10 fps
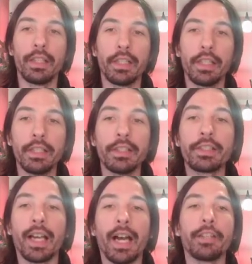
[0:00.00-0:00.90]

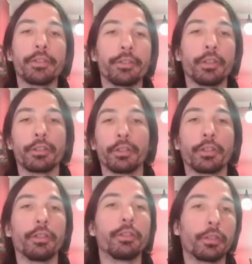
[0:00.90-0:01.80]
inside
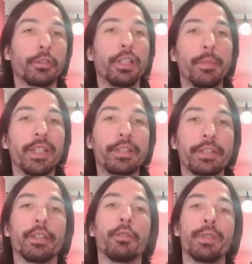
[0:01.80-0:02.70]
certain limits
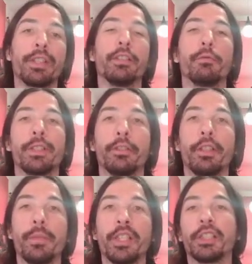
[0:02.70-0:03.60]
within the
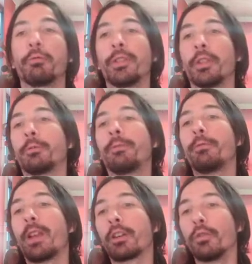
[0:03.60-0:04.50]
image. We know that if we
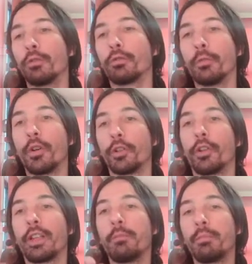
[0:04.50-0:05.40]
are close to the border
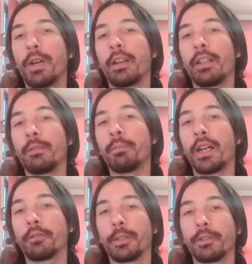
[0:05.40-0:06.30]
in
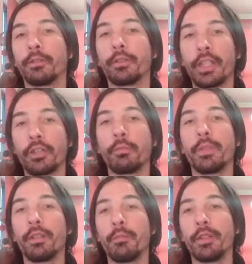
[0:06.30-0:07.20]
parts where the region
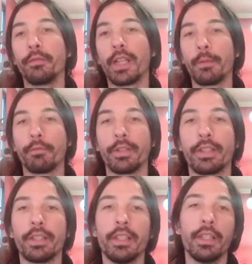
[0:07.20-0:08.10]
may overlap with
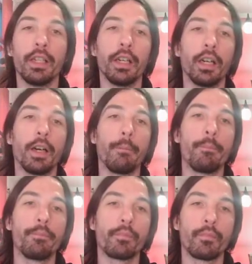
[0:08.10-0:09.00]

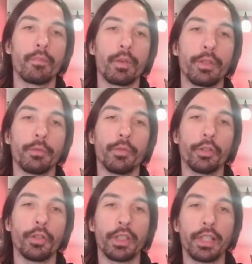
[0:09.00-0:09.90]
the
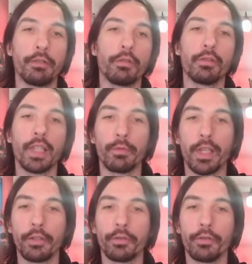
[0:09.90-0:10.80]
border, then we are
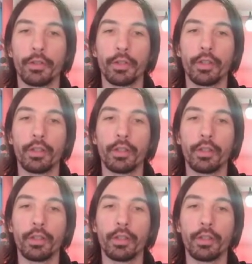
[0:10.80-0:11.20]
no longer